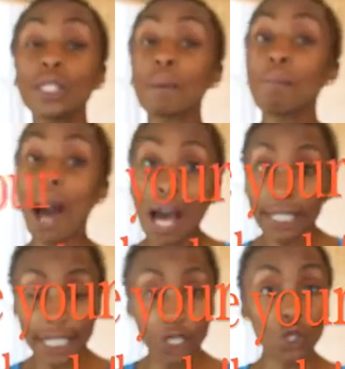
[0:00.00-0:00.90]
the
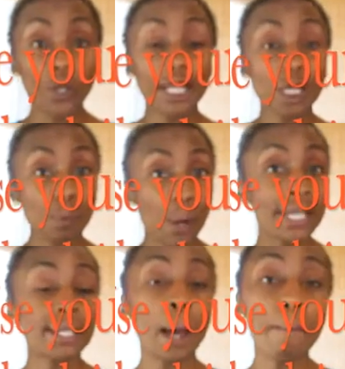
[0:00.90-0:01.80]
body to
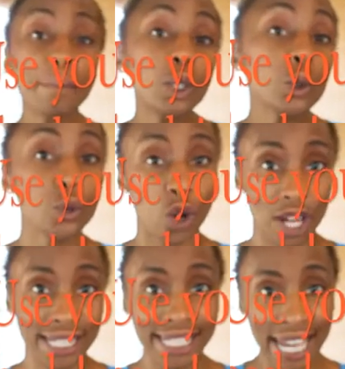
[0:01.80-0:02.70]
express a mood
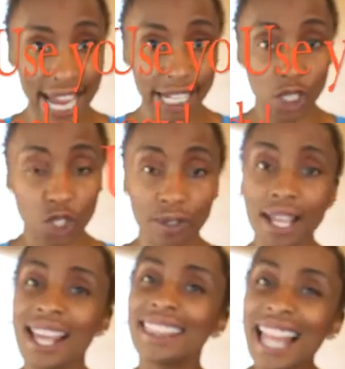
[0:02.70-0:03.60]
on stage,
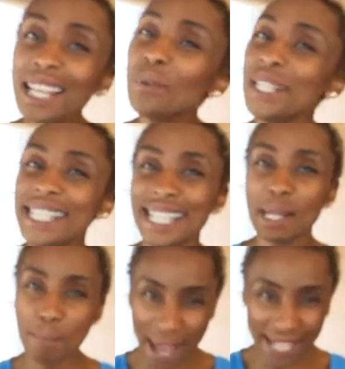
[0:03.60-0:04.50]
like we did
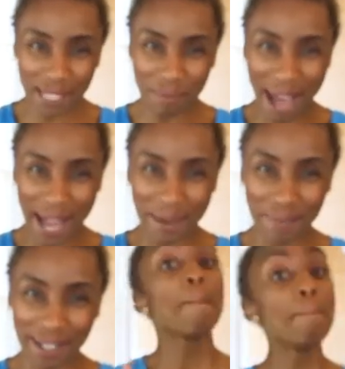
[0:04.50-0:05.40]
in pantomime.
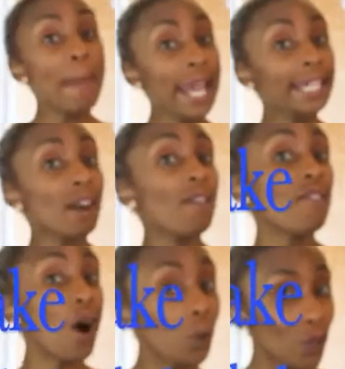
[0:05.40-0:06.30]
Make
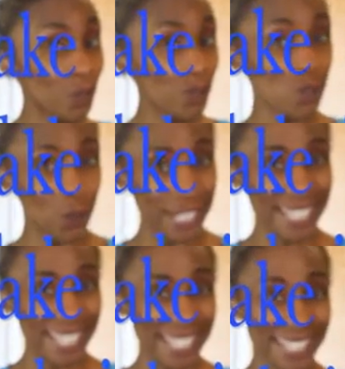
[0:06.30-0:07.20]
vocal
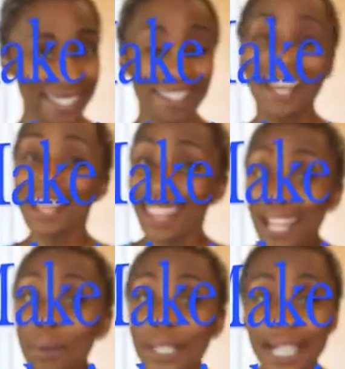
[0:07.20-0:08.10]
choices,
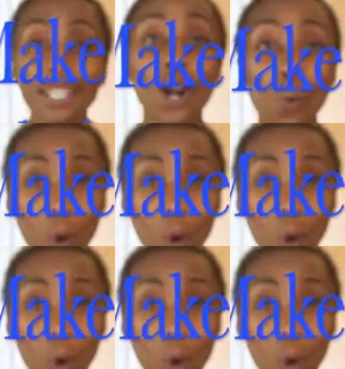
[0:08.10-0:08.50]
like we did in our